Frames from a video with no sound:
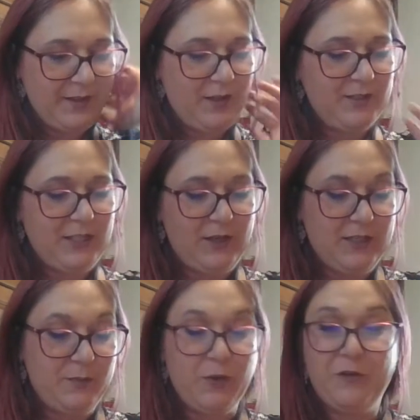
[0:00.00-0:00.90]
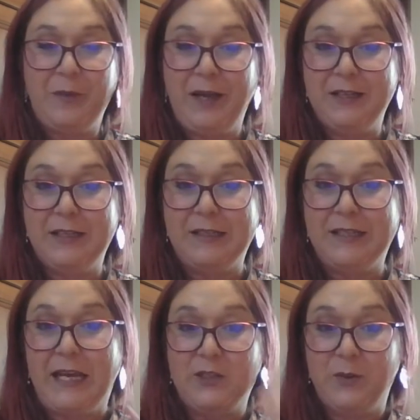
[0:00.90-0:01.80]
I'll tell you guys more of my ideas
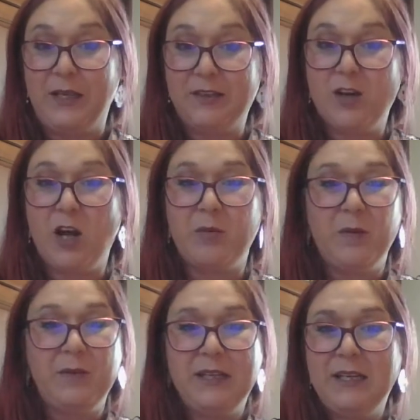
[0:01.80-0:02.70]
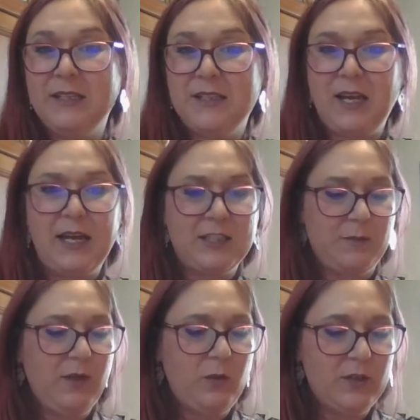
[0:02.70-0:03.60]
as we talk, but please ask
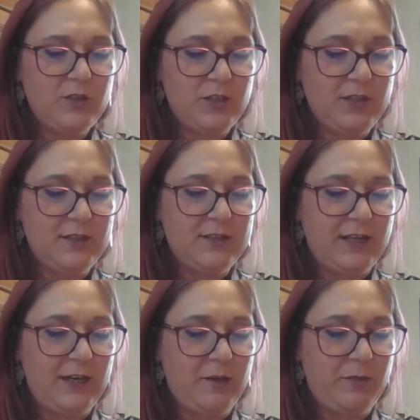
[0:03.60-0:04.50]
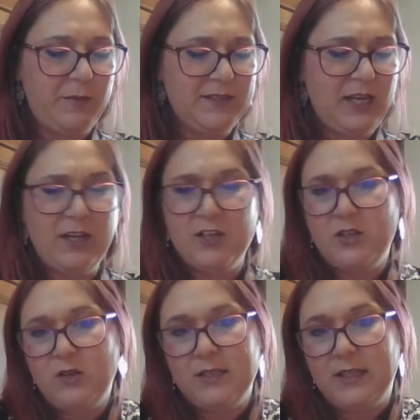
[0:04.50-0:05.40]
me questions. But I'm excited to
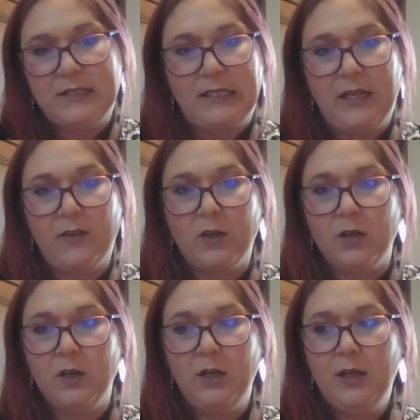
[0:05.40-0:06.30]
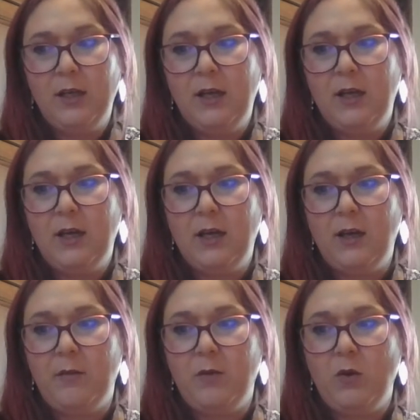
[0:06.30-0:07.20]
do this as another
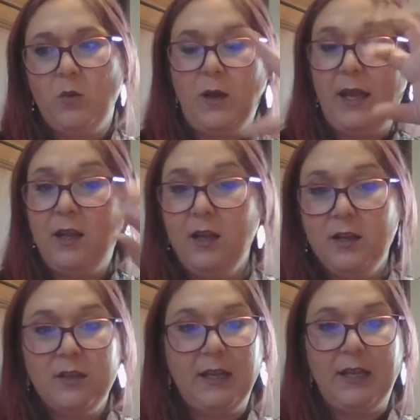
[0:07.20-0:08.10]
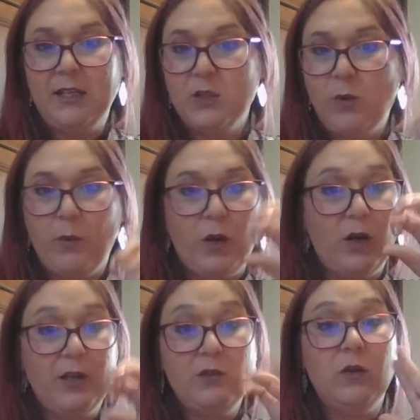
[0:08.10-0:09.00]
way, like into what we're
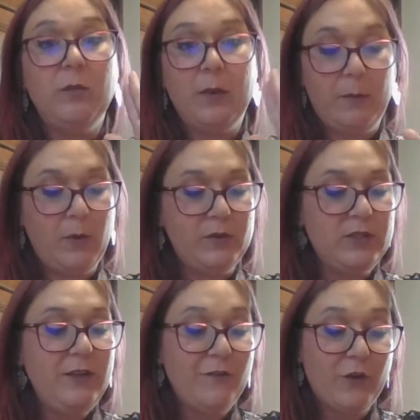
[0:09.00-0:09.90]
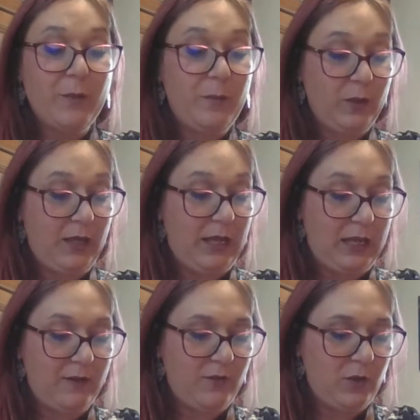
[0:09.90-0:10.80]
already doing, but mostly for the
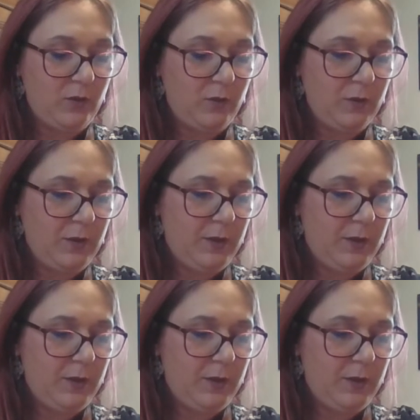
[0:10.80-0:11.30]
booking. If you,